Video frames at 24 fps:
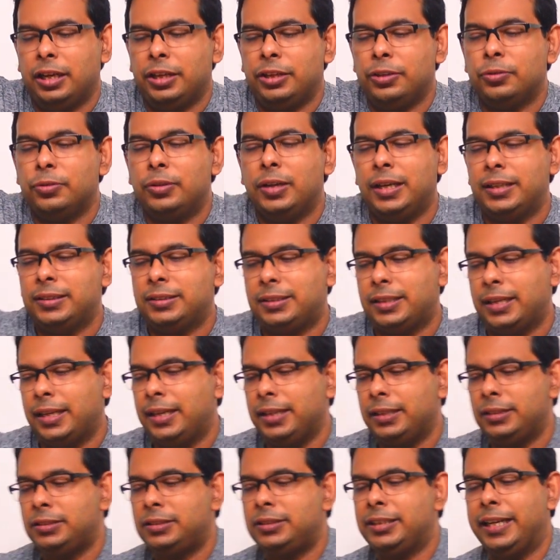You guys
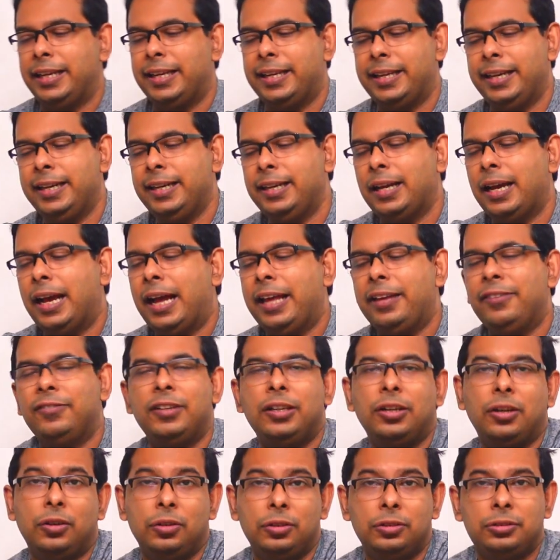can check in. I
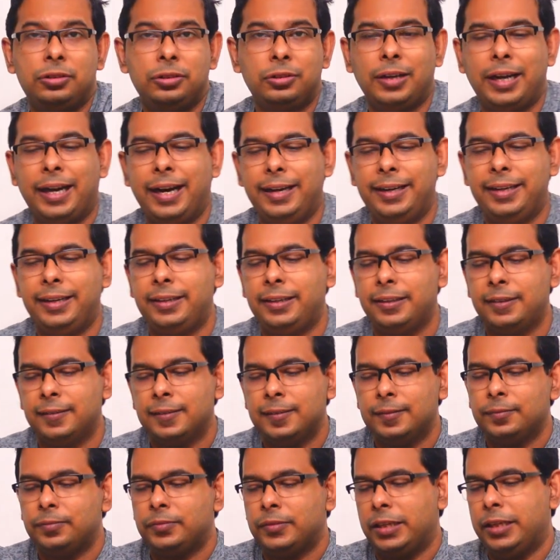will also add it
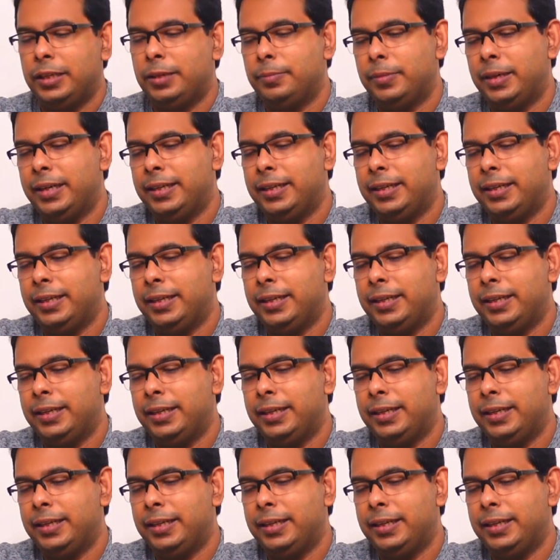in my